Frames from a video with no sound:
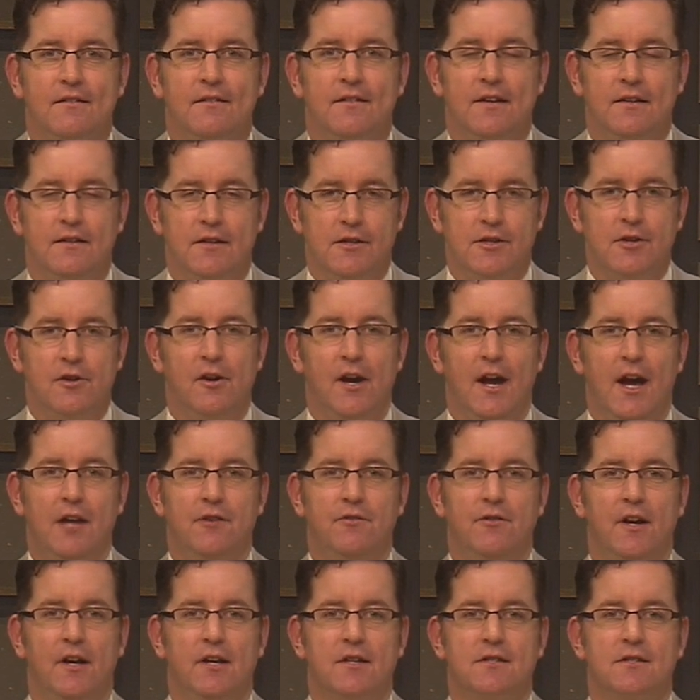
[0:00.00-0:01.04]
and then your
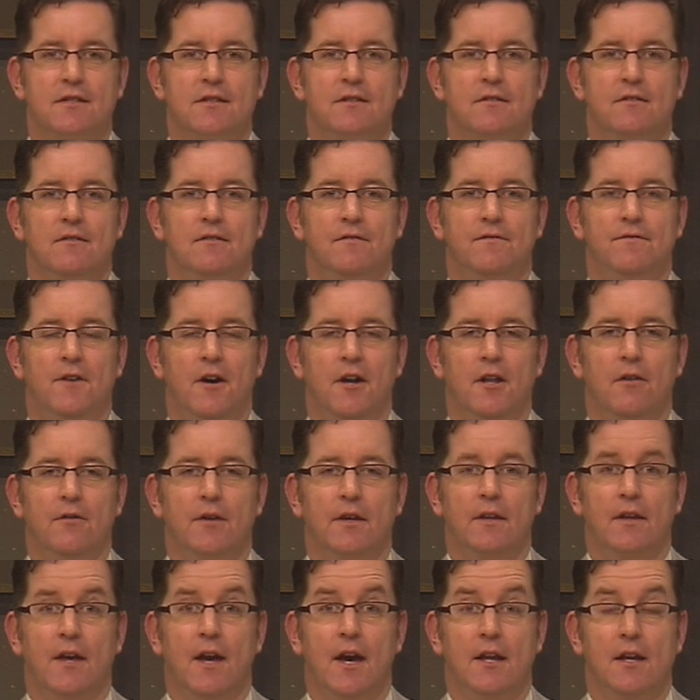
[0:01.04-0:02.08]
address
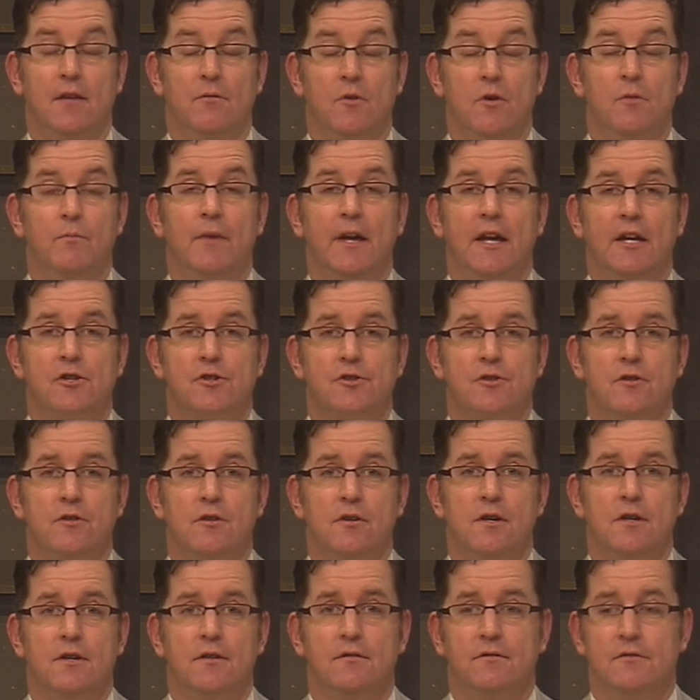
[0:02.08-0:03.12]
following that. And we'll make
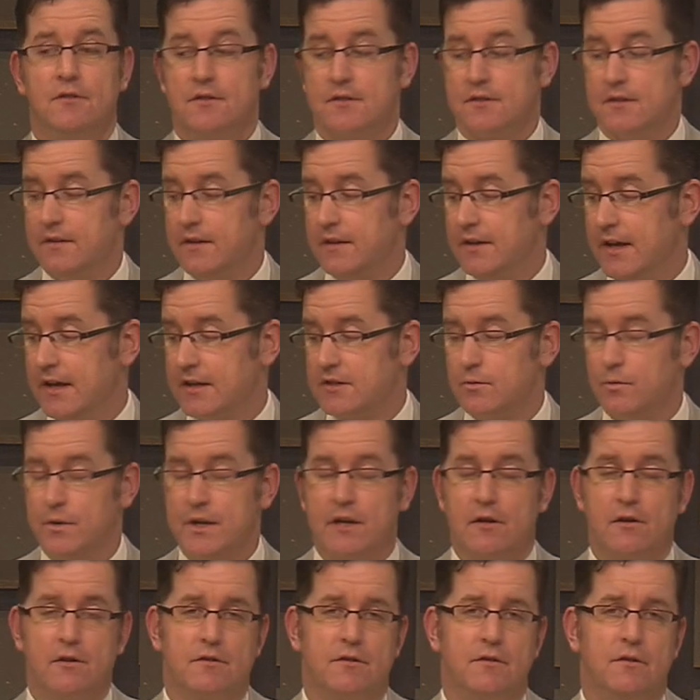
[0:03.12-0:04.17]
sure, just in the next
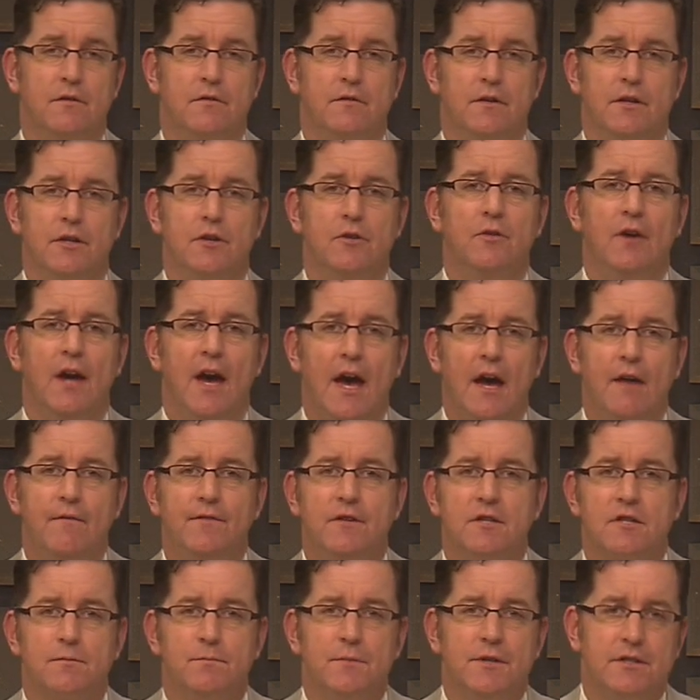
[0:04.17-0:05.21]
week or two, that you have
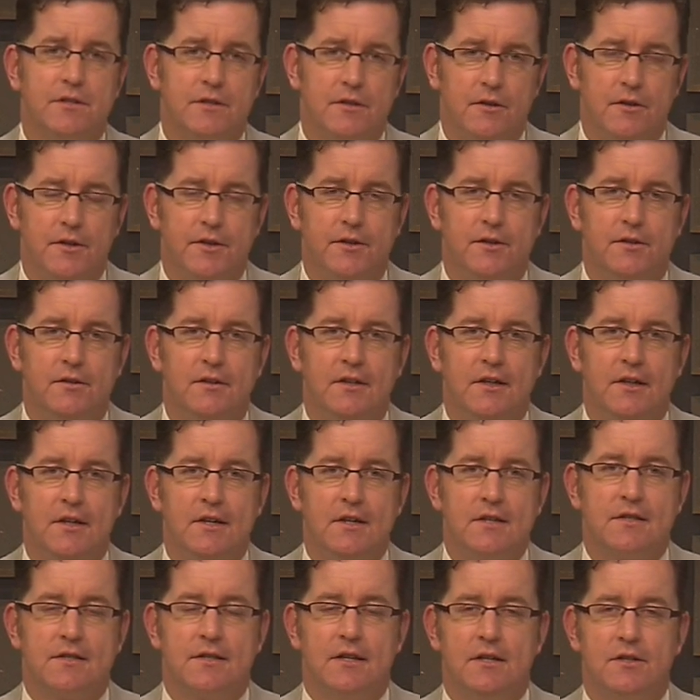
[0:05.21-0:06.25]
this material
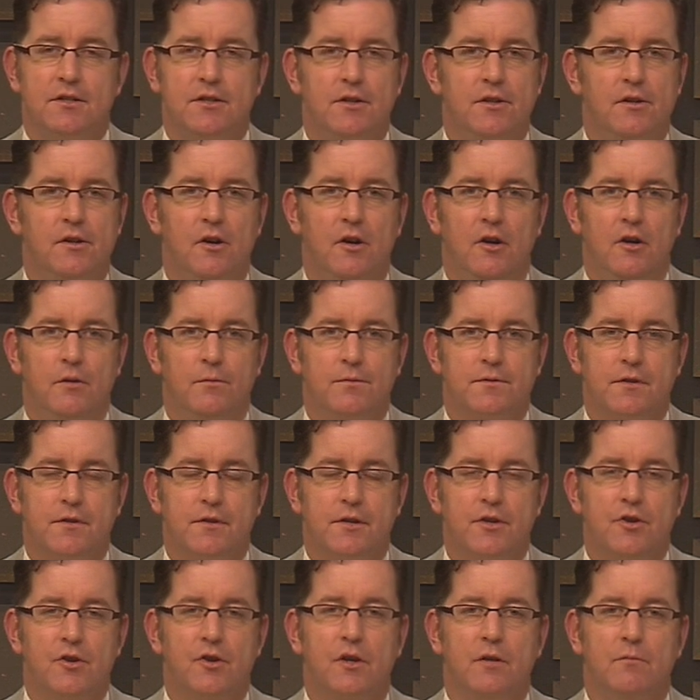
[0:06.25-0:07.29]
sent to your home so
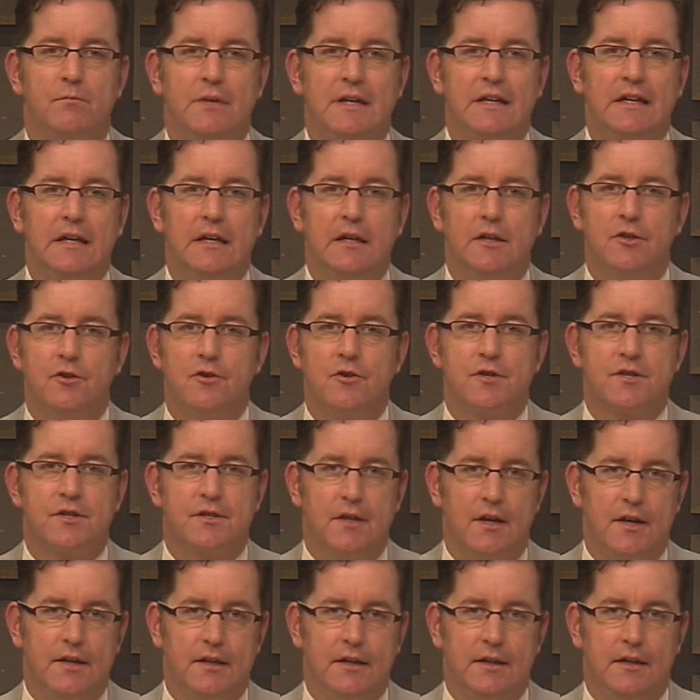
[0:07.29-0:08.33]
that you can begin your
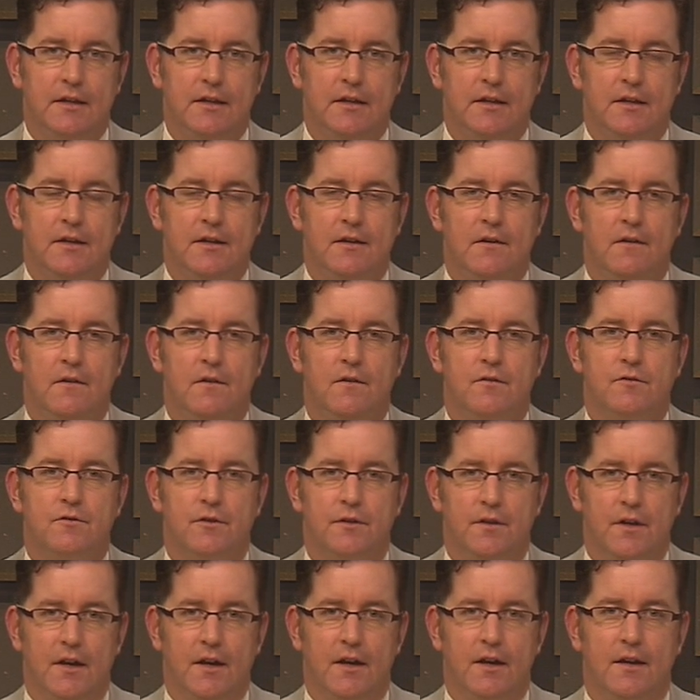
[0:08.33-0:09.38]
study
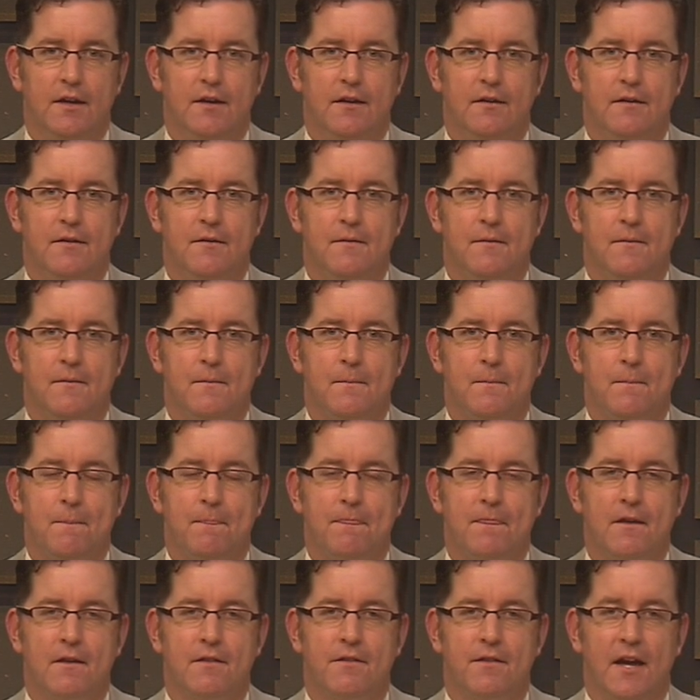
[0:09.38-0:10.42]
today.
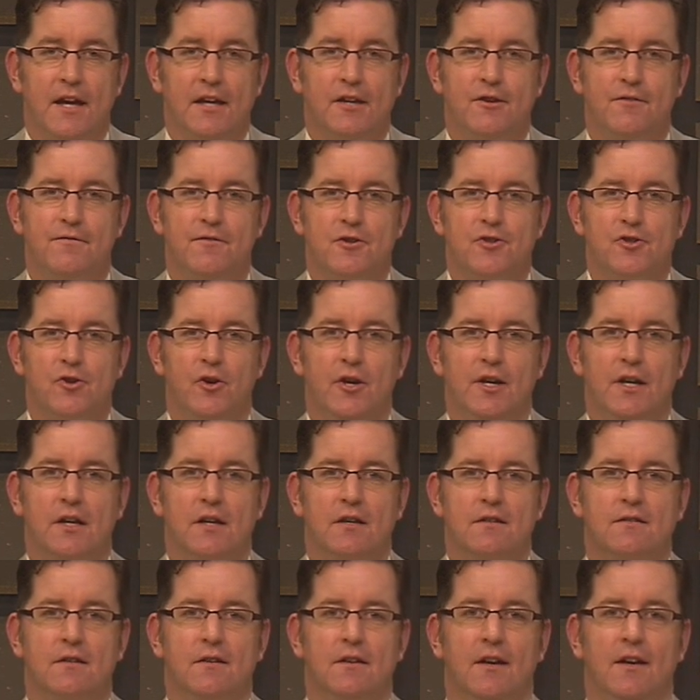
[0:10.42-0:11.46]
Thank you for joining
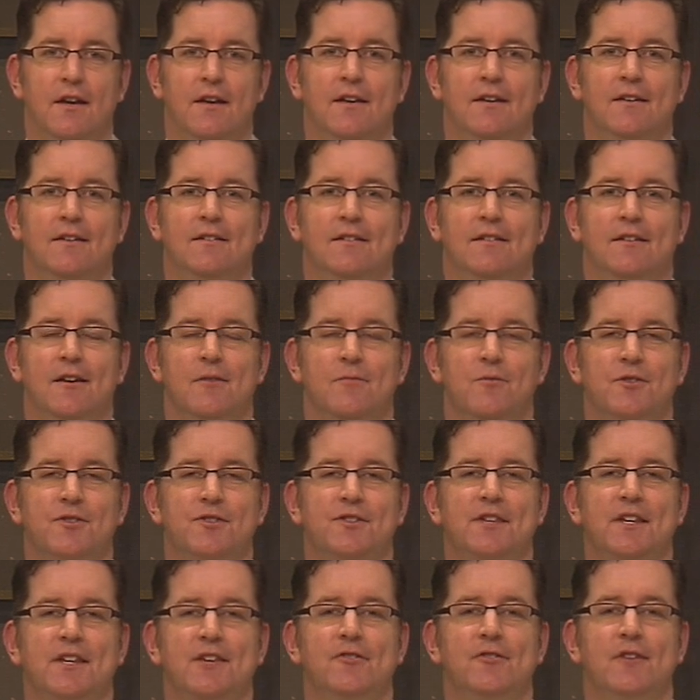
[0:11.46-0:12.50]
us today, and we'll
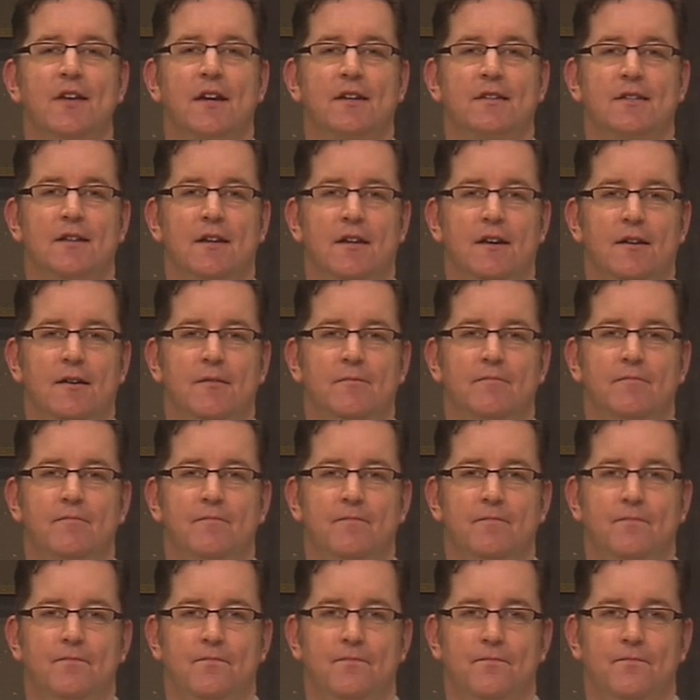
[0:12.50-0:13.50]
see you next time.